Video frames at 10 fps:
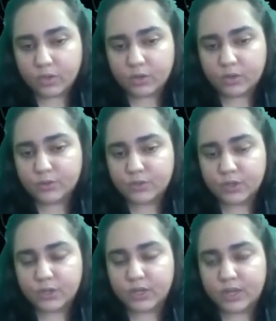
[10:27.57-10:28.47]
we are going to
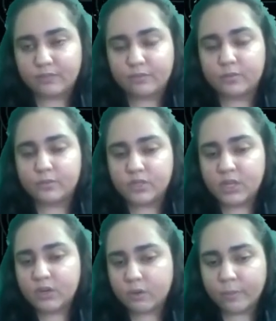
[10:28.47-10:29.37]
start I from
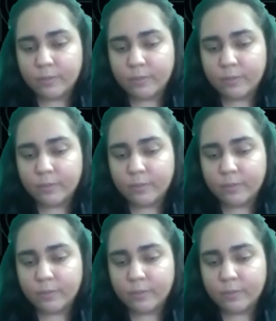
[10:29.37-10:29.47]
0.